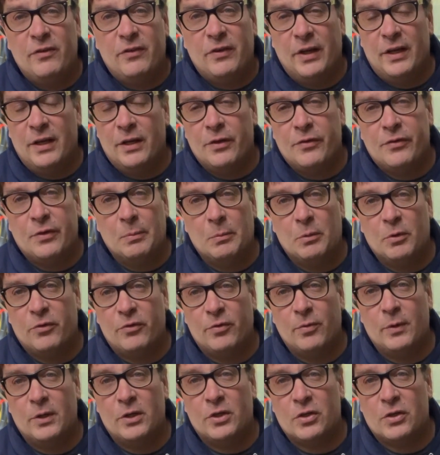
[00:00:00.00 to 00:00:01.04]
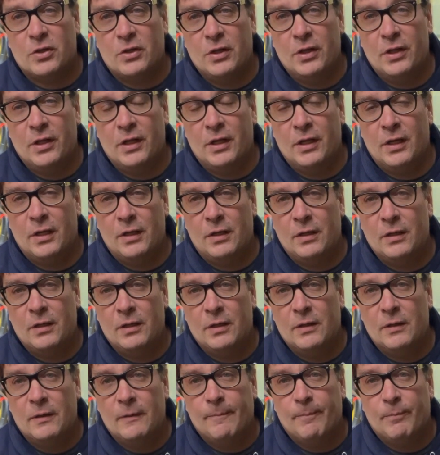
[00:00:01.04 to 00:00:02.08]
Tails, I'm gonna switch to the
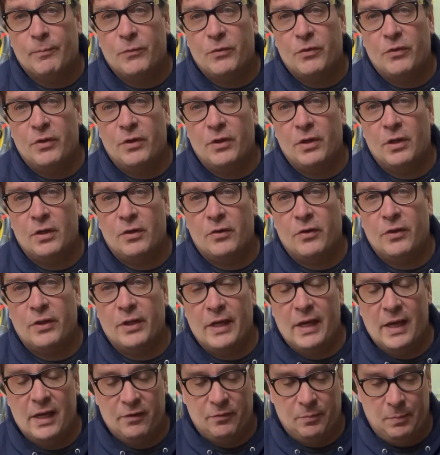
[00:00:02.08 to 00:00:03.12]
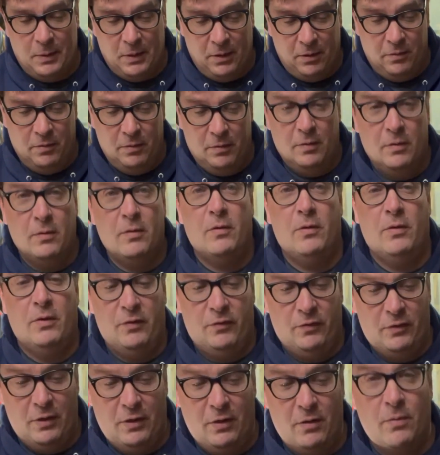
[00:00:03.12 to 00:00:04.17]
gas pedal.
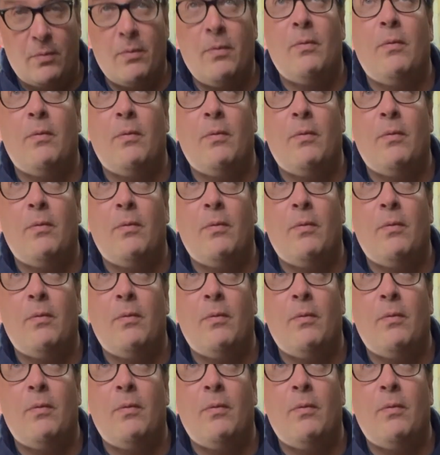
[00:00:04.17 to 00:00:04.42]
Let's go.